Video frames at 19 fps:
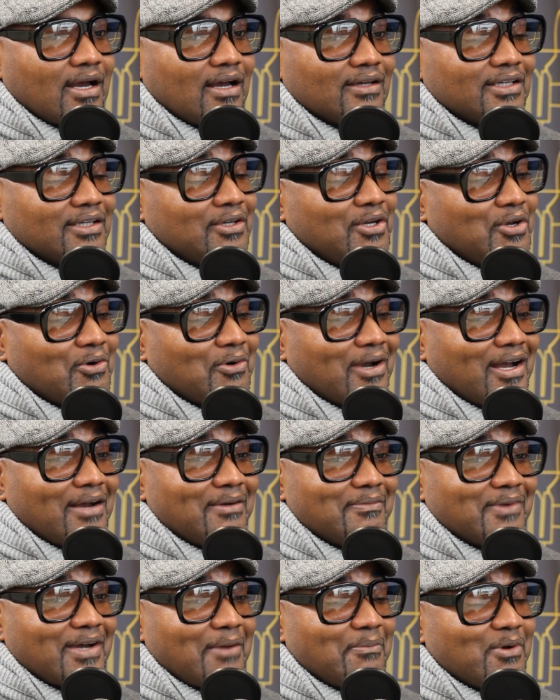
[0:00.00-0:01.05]

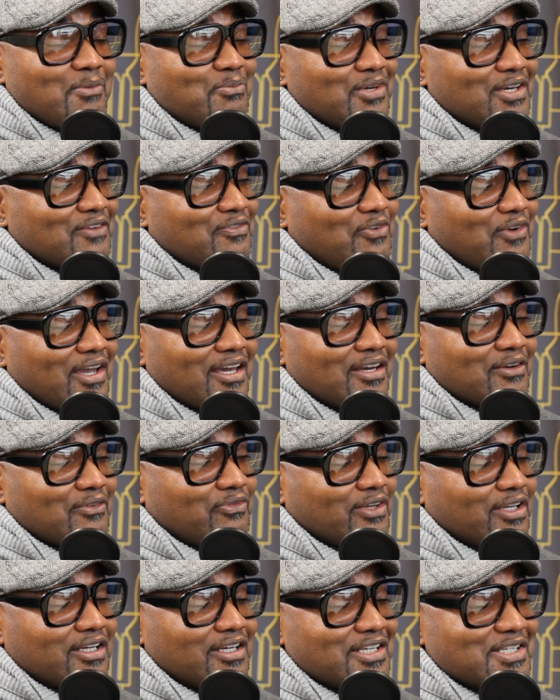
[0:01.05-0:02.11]
a big fan of
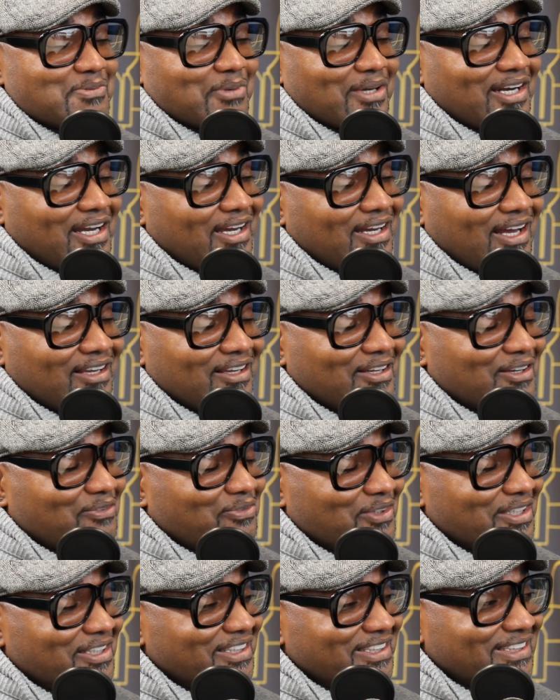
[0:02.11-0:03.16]
floods, man. I love
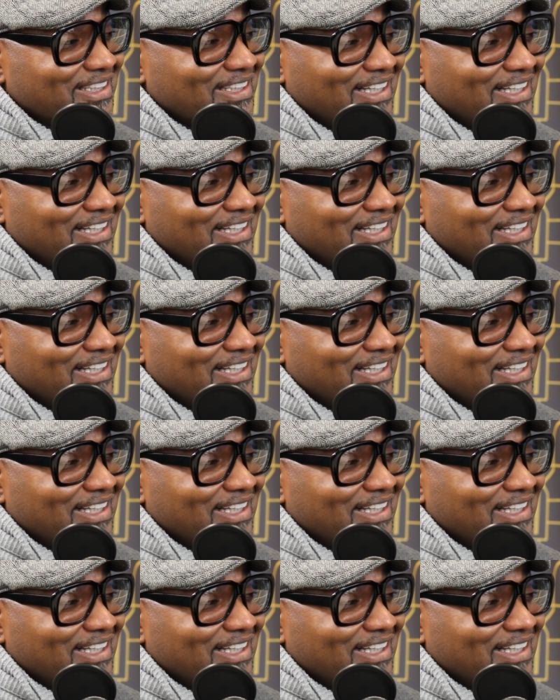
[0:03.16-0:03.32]
floods.